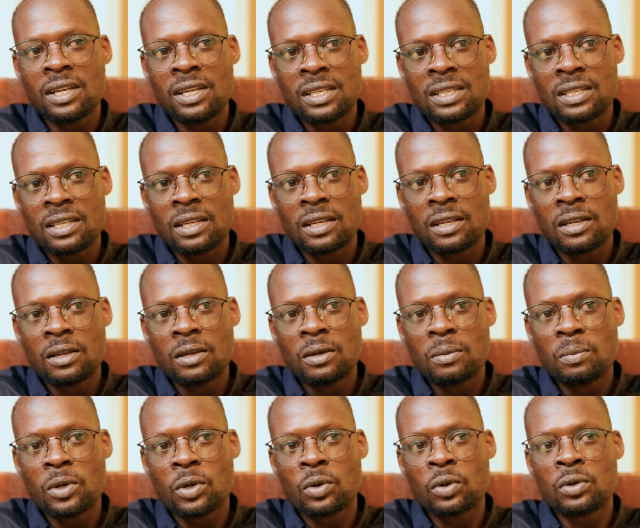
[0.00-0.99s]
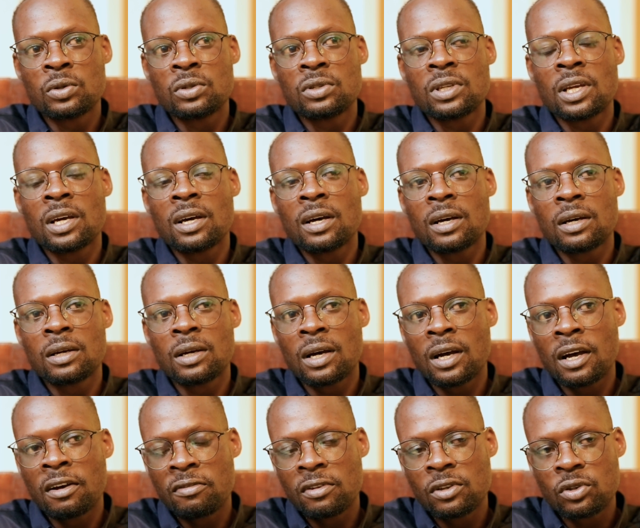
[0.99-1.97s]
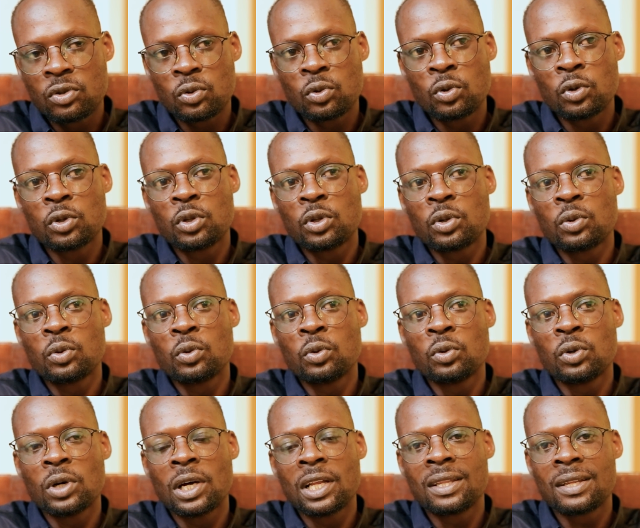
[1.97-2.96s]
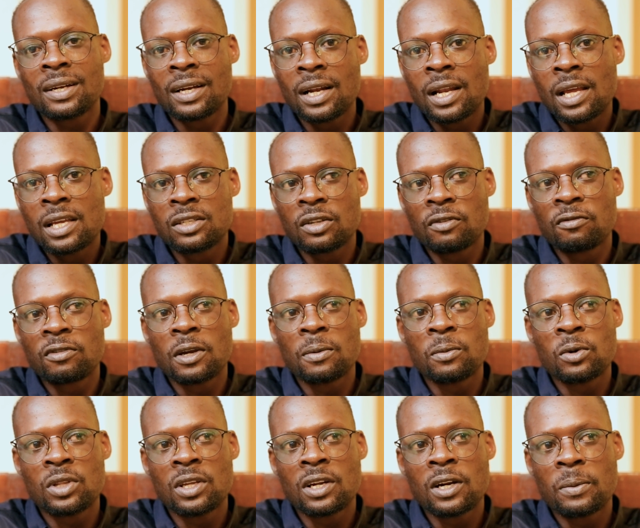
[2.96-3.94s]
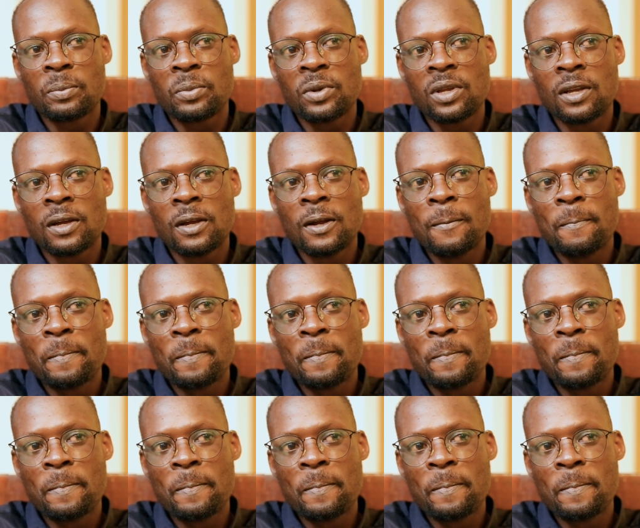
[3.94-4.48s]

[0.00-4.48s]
easy, because having to go through 3 lines of chemotherapy